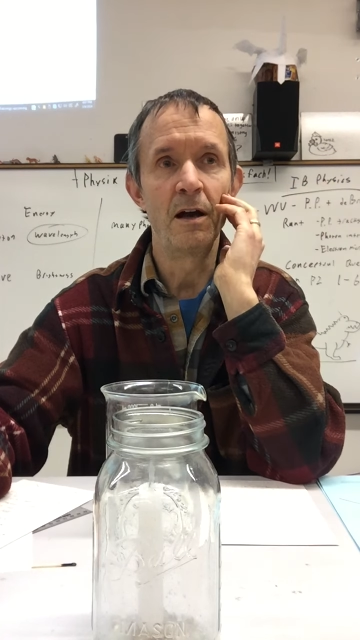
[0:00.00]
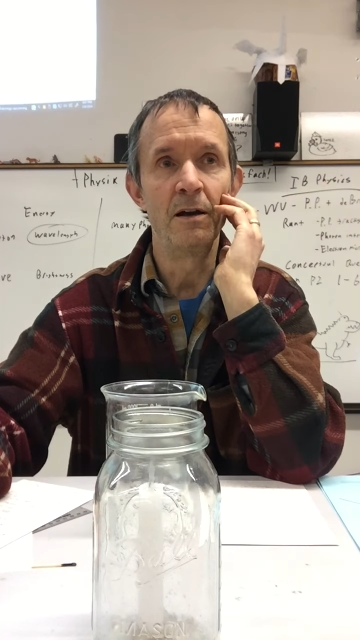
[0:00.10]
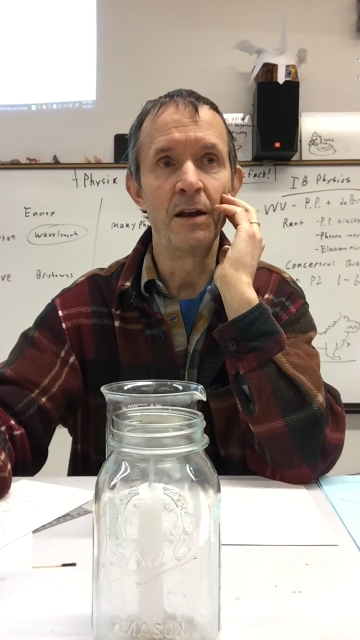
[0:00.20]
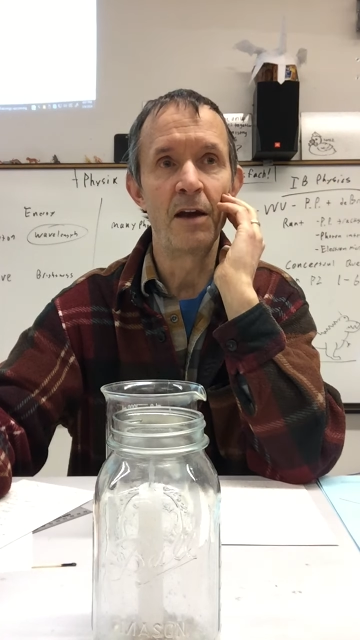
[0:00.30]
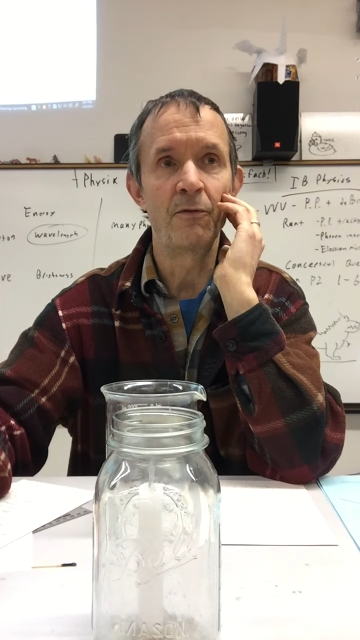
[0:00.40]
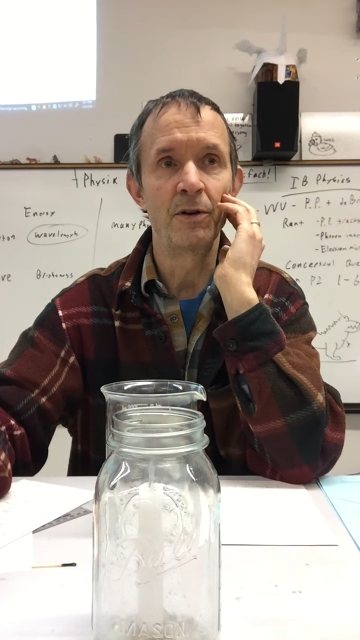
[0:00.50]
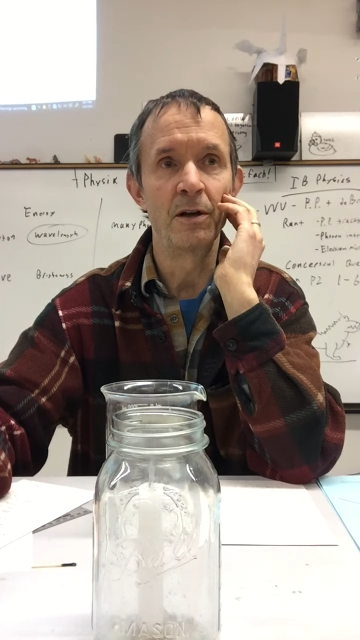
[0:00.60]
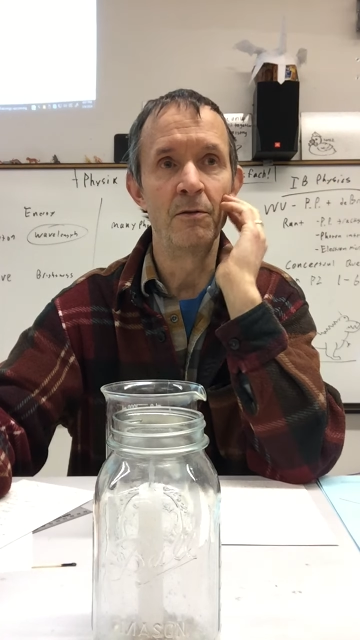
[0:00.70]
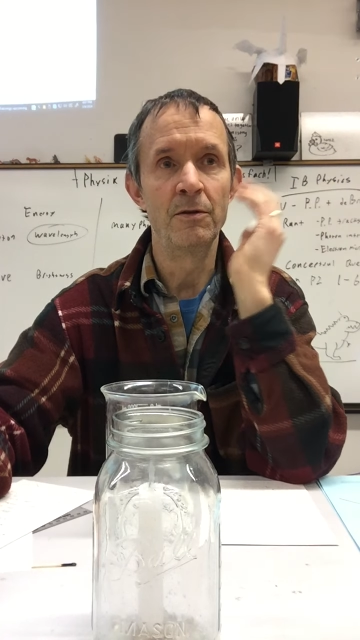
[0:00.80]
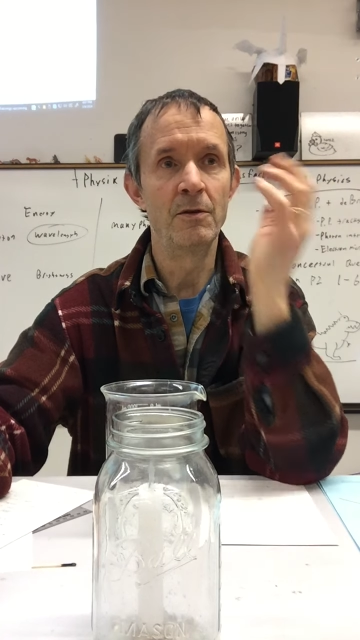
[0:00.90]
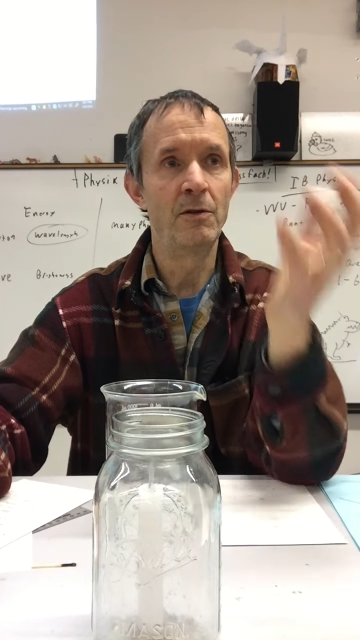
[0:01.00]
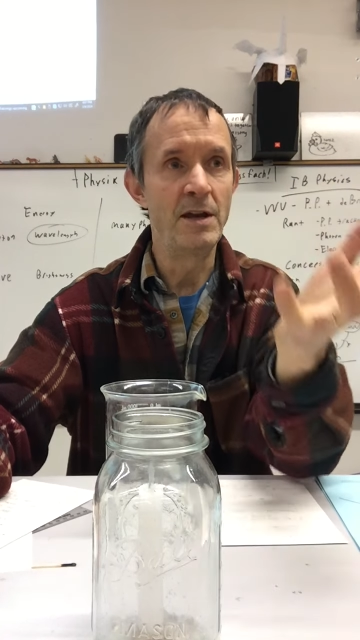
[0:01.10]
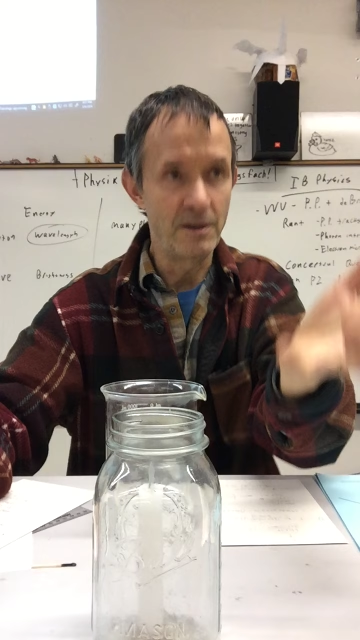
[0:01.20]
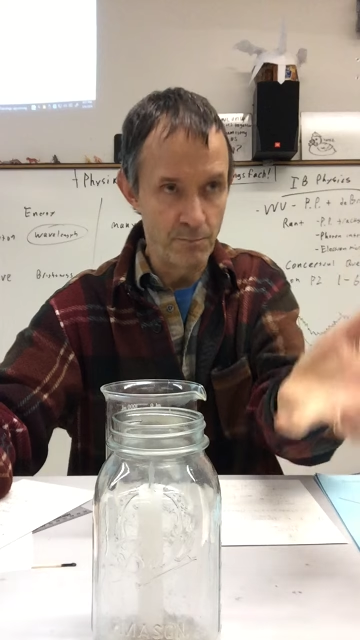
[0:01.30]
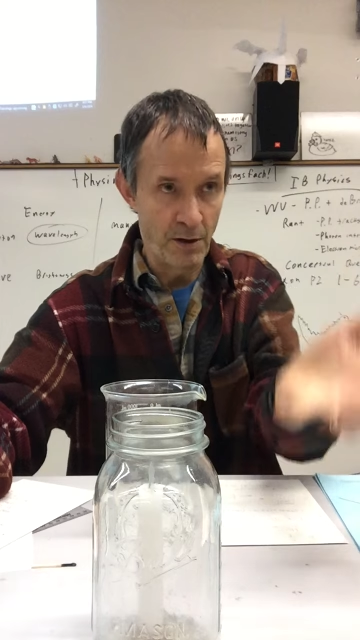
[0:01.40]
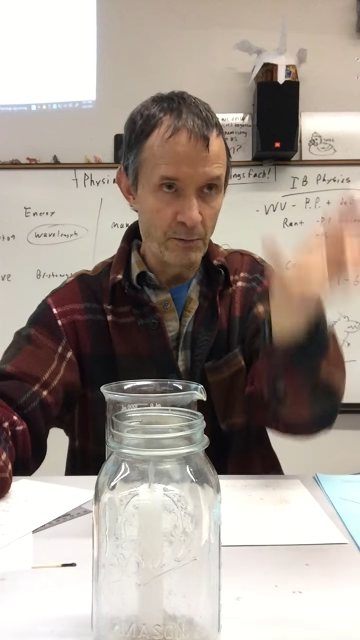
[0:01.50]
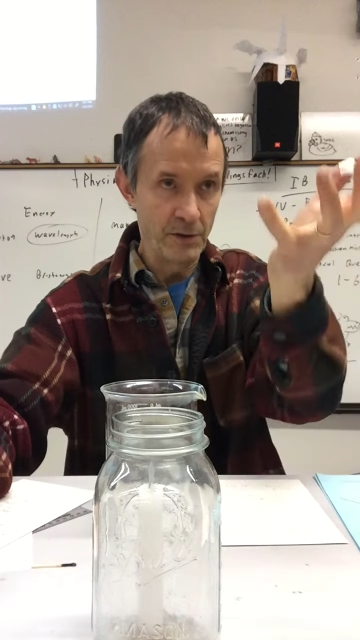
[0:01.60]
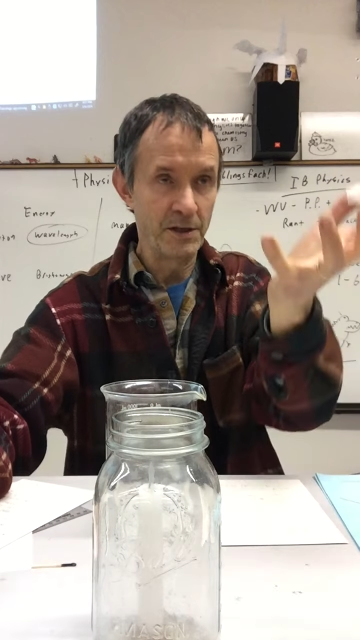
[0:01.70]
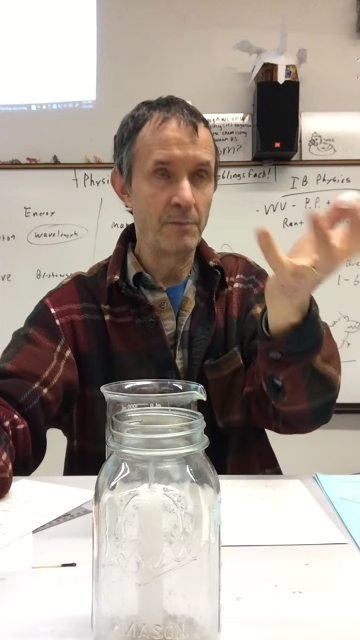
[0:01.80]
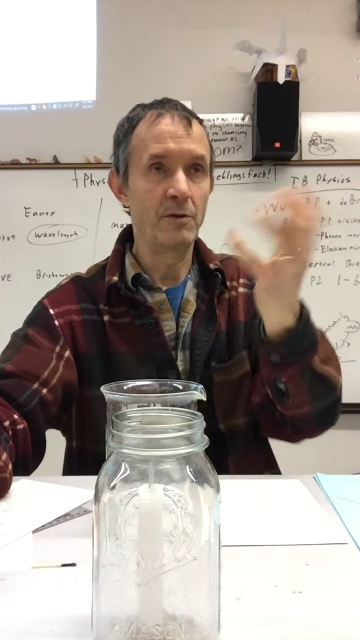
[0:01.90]
in Africa when the lake
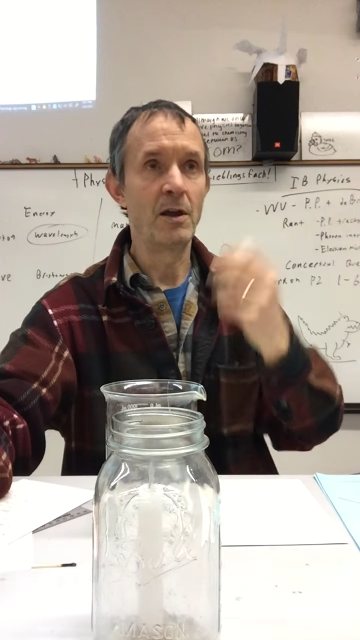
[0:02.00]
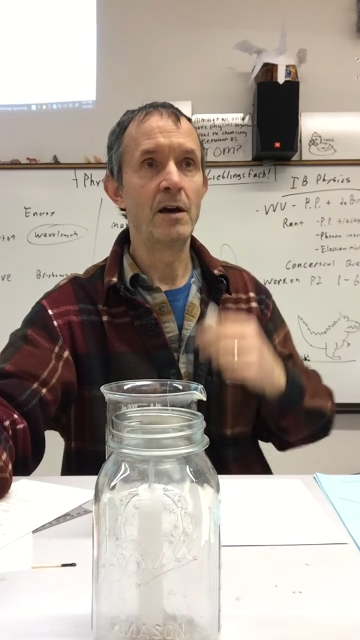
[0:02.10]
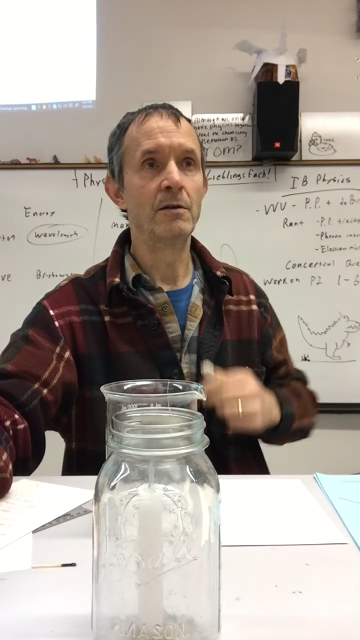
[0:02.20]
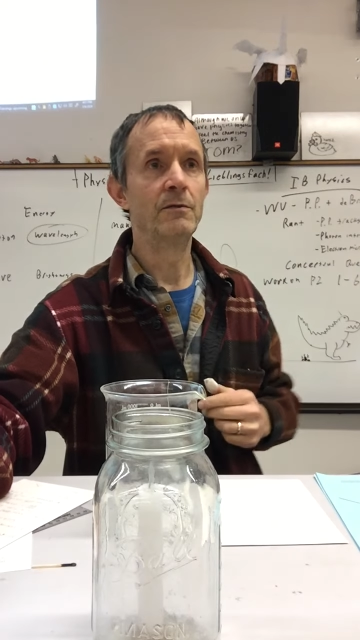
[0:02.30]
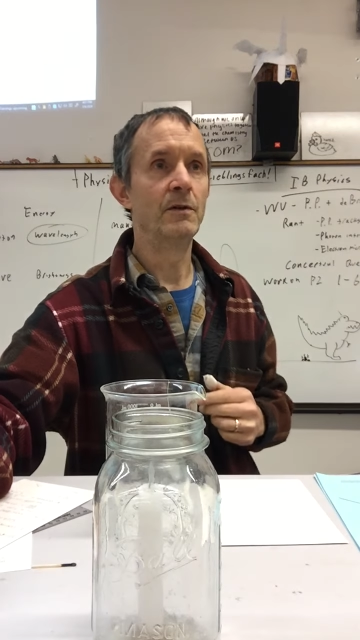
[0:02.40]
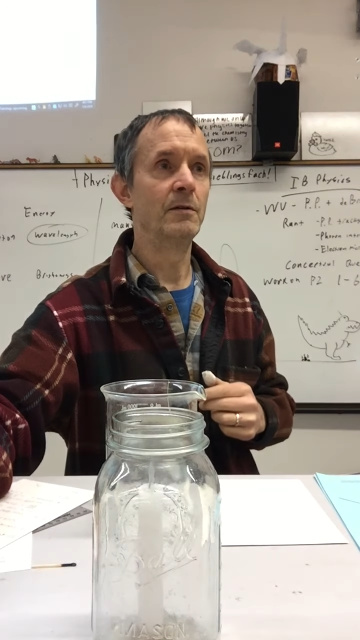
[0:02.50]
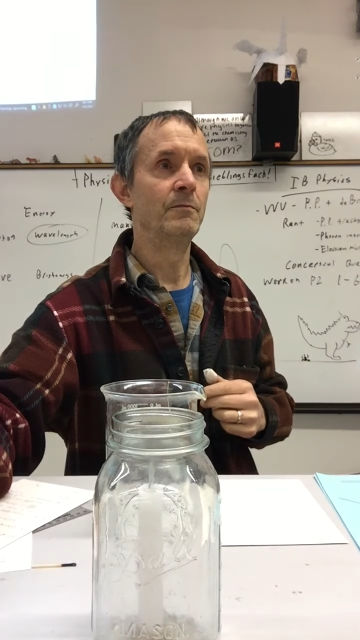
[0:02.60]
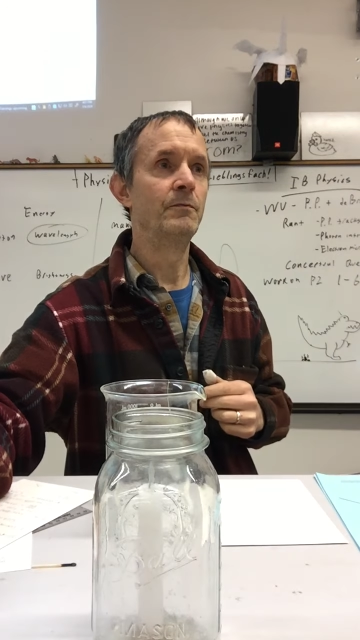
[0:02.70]
bubbles up a lot of